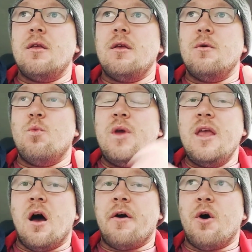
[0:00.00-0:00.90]
we
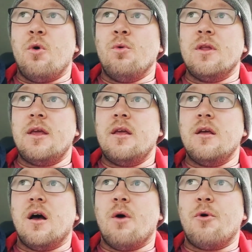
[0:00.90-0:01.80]
are only
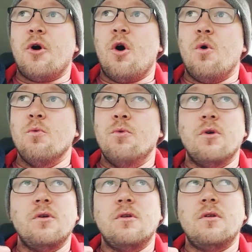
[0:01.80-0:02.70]
our own
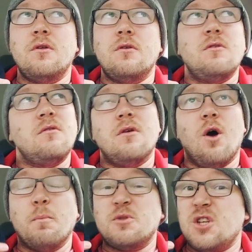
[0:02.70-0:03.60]

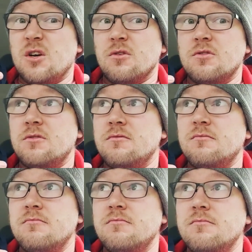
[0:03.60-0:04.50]
obstacles.
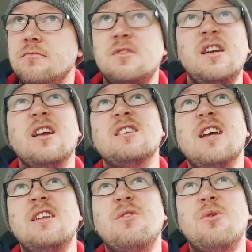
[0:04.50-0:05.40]
Did I
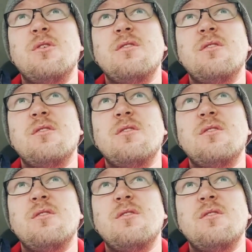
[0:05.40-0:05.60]
say true?